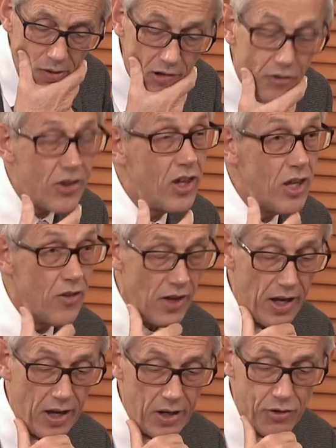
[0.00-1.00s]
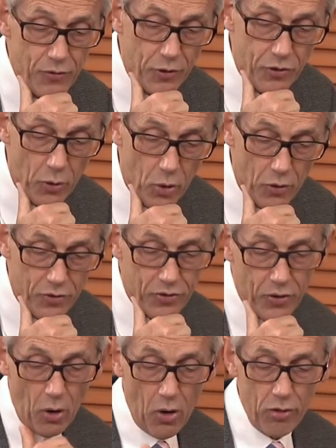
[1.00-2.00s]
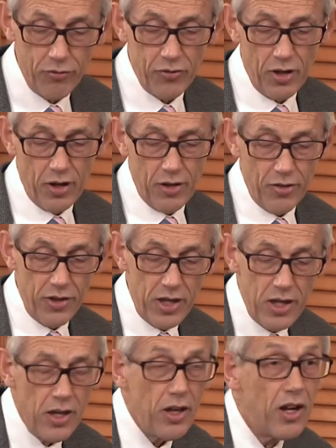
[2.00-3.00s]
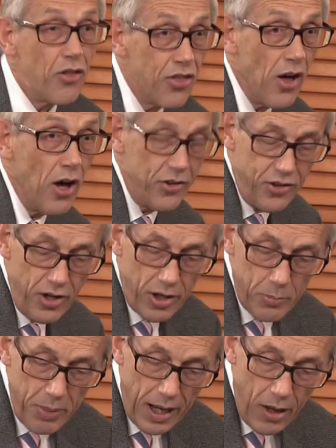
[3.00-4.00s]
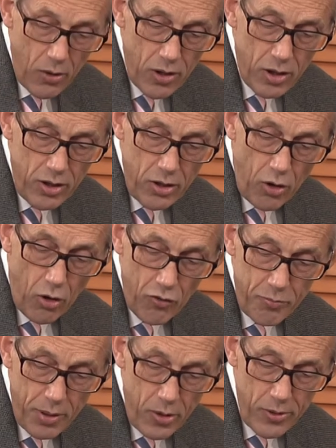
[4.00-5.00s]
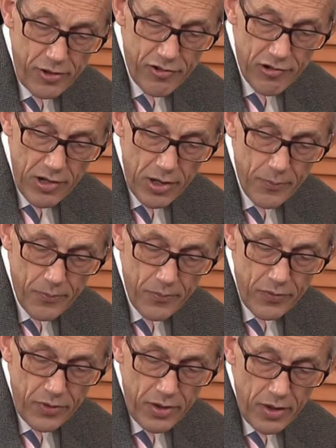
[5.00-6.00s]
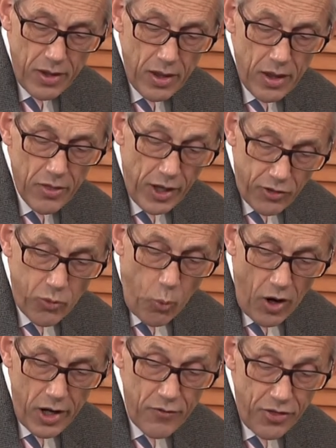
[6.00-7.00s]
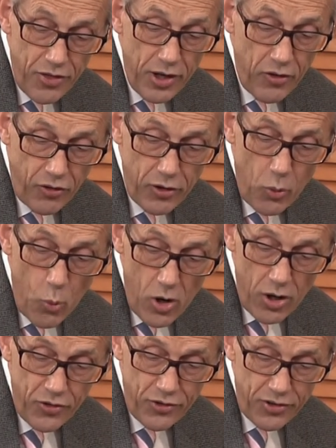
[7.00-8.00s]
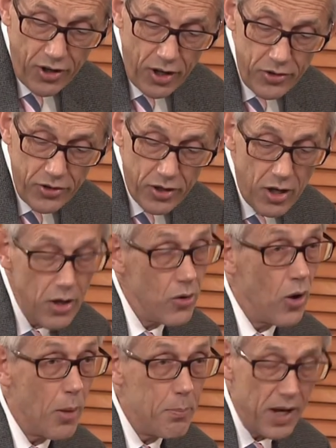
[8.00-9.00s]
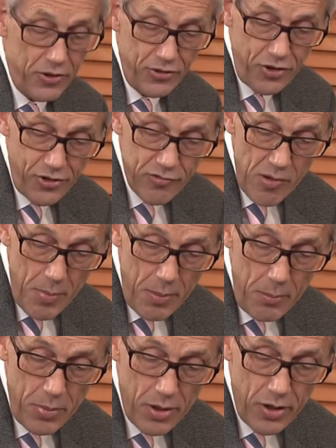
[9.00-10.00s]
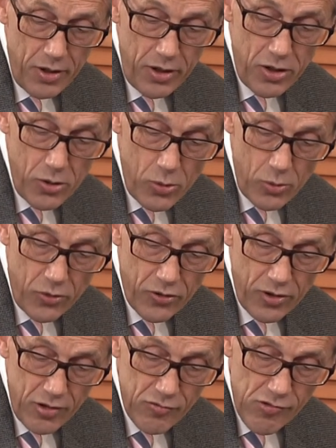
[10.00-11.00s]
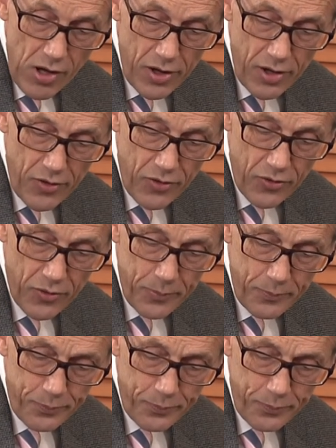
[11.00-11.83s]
There is a key there to the source of the cathartic power of poetry. That's why the things that are worst to undergo are best to remember, Hughes writes.